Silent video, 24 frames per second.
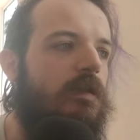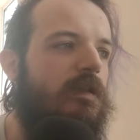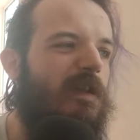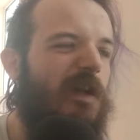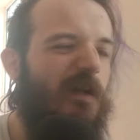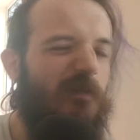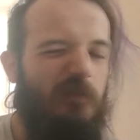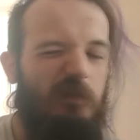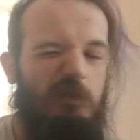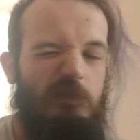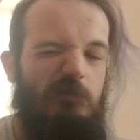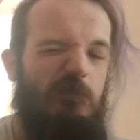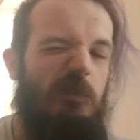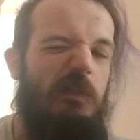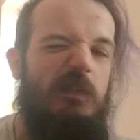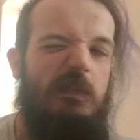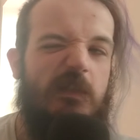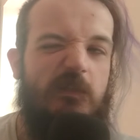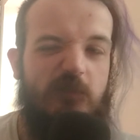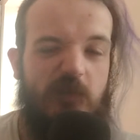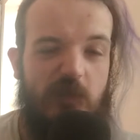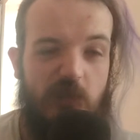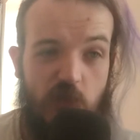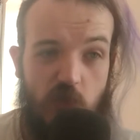cover doesn't really
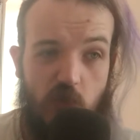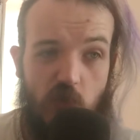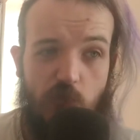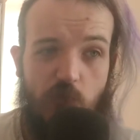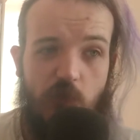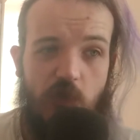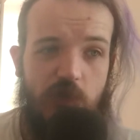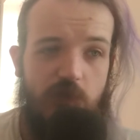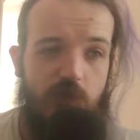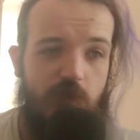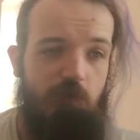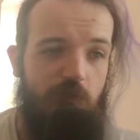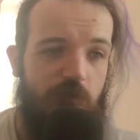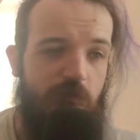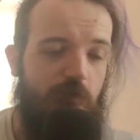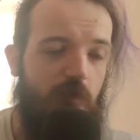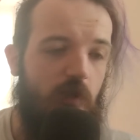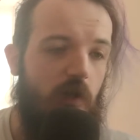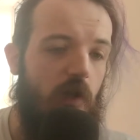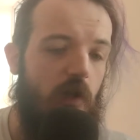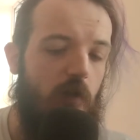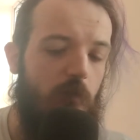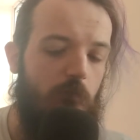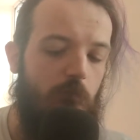deviate too much
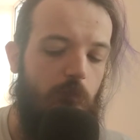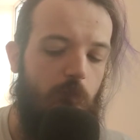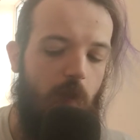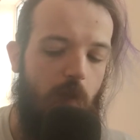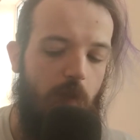from